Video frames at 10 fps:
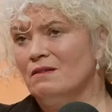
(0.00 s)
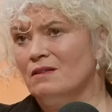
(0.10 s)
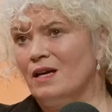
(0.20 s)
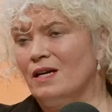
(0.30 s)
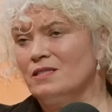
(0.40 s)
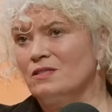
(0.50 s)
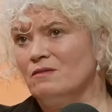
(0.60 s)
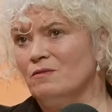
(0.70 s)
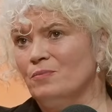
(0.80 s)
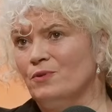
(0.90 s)
that
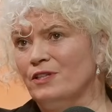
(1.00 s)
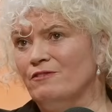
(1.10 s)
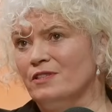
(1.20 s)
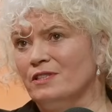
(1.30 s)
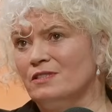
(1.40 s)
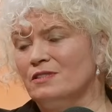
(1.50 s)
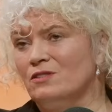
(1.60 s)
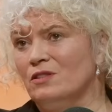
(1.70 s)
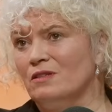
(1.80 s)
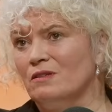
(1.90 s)
previous
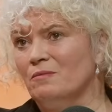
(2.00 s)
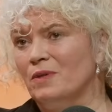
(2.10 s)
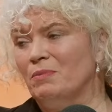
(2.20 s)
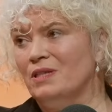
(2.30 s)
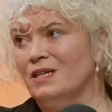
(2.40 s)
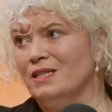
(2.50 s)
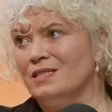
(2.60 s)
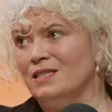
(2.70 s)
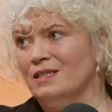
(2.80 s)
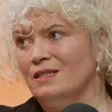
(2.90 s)
to maybe
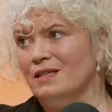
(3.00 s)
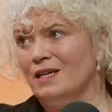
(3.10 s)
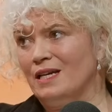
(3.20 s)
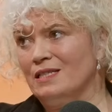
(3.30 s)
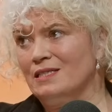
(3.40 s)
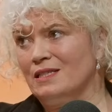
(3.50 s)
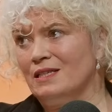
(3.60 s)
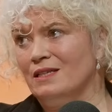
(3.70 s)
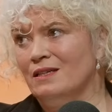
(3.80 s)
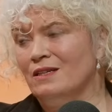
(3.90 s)

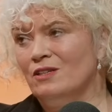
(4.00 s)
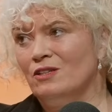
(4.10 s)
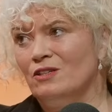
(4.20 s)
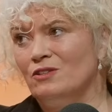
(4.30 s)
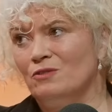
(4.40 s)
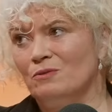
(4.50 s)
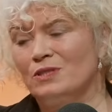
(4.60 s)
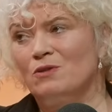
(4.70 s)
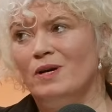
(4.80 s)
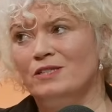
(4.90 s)
1980, there
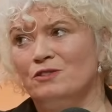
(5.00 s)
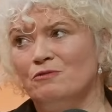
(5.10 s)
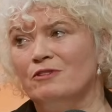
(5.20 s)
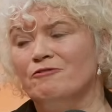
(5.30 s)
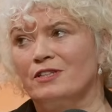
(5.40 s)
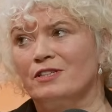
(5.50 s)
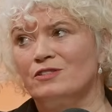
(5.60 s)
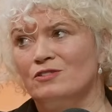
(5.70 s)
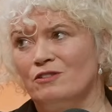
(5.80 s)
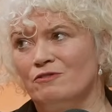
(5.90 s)
was quite horrific
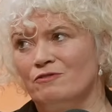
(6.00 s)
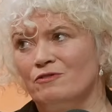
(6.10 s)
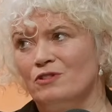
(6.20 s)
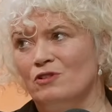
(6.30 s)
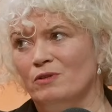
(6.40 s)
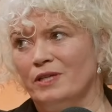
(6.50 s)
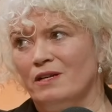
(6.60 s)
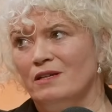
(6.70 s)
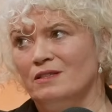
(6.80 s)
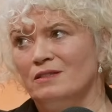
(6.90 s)
stuff going
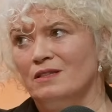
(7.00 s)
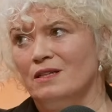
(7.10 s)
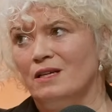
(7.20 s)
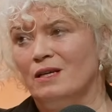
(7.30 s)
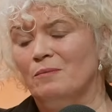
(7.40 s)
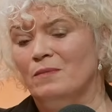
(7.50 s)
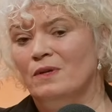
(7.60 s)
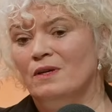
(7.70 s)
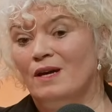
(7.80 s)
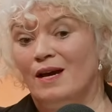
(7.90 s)
on,
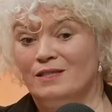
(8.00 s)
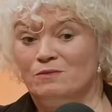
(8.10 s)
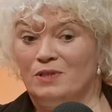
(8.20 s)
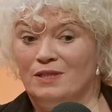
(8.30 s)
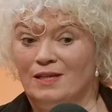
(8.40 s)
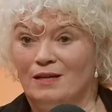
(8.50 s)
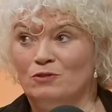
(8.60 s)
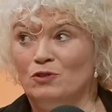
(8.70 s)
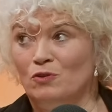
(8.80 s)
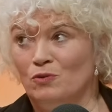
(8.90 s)
as we now
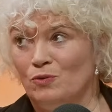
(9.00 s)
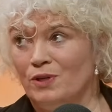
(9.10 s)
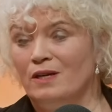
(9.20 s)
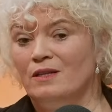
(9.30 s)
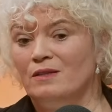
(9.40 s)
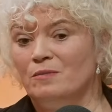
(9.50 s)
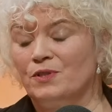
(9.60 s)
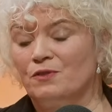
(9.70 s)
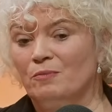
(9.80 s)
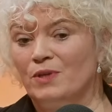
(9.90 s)
know, in the
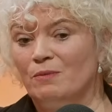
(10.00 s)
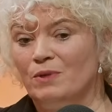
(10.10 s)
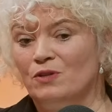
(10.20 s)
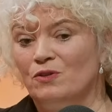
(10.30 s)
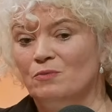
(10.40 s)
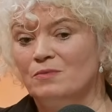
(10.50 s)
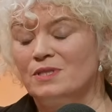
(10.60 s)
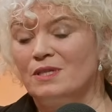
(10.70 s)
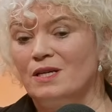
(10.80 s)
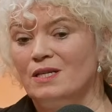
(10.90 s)
mother and baby
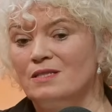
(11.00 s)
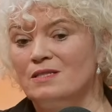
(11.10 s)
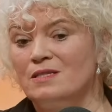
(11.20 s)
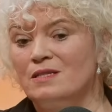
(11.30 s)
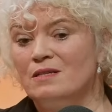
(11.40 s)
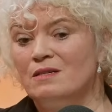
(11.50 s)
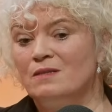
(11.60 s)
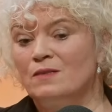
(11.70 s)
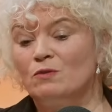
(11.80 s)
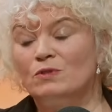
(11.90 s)
homes. And
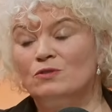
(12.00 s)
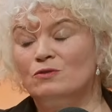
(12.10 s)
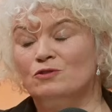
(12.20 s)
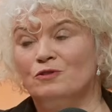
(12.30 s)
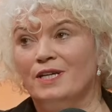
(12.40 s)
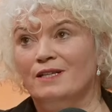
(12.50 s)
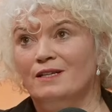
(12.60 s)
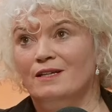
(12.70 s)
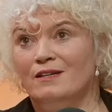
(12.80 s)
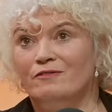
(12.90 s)
there was no
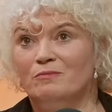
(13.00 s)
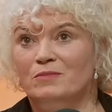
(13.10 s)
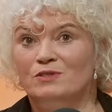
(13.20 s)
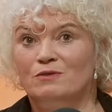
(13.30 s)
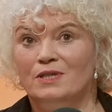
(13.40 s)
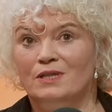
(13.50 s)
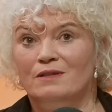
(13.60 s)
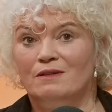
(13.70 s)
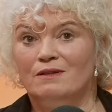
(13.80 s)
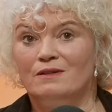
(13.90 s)
training given
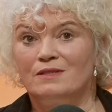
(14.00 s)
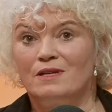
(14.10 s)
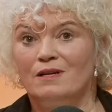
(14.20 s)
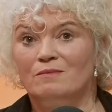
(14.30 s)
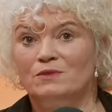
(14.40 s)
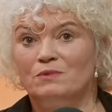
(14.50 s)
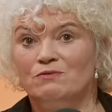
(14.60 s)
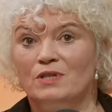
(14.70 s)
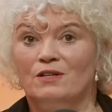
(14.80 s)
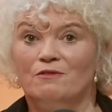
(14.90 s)
between the time there
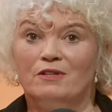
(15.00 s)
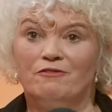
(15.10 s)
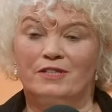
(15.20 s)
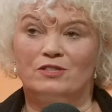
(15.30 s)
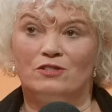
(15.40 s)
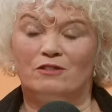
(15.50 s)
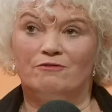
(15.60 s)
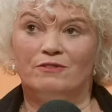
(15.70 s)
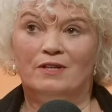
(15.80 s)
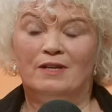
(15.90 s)
was real horrific
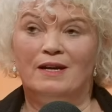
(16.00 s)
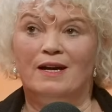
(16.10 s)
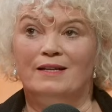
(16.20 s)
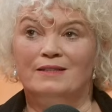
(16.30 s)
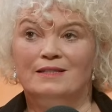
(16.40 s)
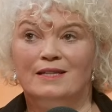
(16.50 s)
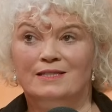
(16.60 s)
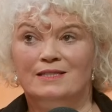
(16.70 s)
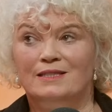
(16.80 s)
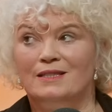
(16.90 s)
stuff and the
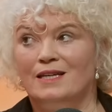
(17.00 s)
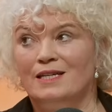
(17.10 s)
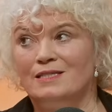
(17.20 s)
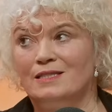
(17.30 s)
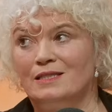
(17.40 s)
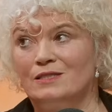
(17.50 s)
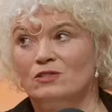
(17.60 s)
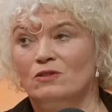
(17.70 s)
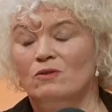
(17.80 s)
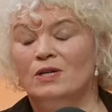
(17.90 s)
1980s.
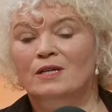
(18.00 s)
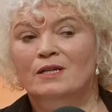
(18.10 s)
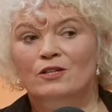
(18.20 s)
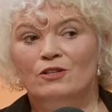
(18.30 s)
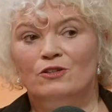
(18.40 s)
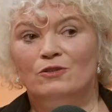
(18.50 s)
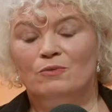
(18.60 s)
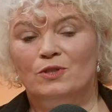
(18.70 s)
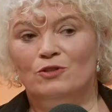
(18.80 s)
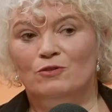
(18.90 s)
So,
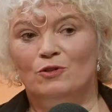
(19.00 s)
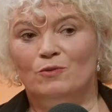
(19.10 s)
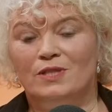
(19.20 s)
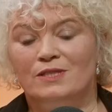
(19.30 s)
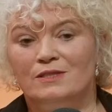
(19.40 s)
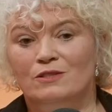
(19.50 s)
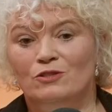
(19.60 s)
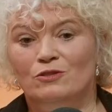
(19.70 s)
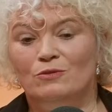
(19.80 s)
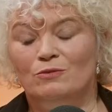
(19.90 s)
when you go in as a
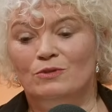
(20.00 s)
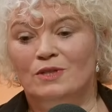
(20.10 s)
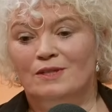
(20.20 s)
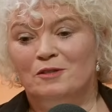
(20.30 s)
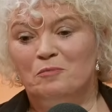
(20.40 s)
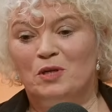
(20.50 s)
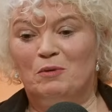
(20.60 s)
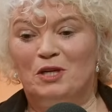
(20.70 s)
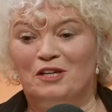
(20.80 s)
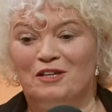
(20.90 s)
new,
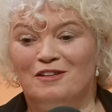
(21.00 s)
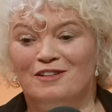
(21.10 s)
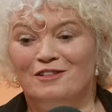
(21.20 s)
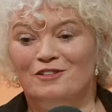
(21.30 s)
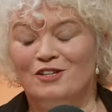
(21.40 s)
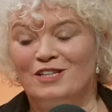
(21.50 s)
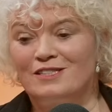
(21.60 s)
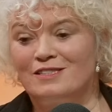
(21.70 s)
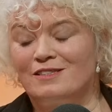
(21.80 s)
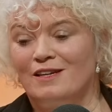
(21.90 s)
maybe
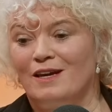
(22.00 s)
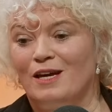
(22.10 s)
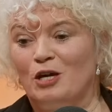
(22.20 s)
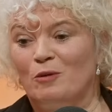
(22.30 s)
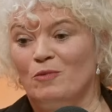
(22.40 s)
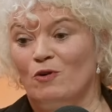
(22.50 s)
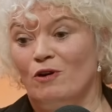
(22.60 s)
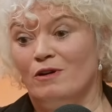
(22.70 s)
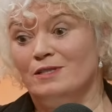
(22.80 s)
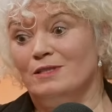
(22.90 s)
nurse,
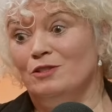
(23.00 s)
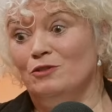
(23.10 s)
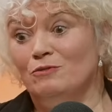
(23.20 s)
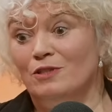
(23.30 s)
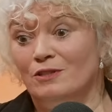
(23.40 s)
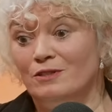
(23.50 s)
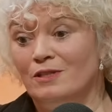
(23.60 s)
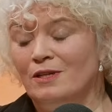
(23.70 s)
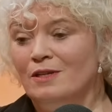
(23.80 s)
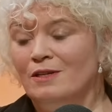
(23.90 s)
or as a new
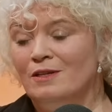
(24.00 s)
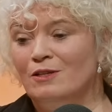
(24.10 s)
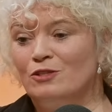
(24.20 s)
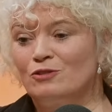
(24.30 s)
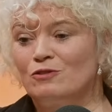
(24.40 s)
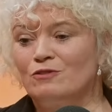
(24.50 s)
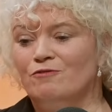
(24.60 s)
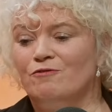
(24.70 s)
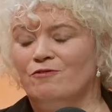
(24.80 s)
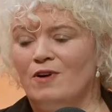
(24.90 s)
nun, you sort of
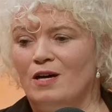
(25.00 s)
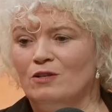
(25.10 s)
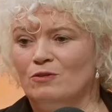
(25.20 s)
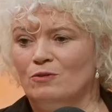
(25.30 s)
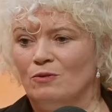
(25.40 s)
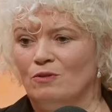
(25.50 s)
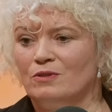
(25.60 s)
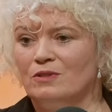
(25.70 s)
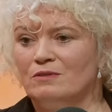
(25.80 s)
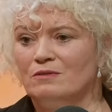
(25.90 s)
follow
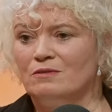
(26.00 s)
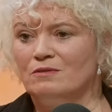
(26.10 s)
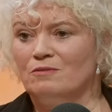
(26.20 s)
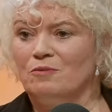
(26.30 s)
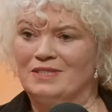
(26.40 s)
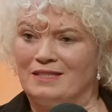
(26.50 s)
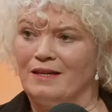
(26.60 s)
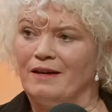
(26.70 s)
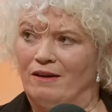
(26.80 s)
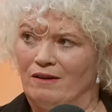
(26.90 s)
what's
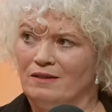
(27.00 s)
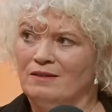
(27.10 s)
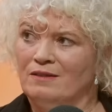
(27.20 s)
there.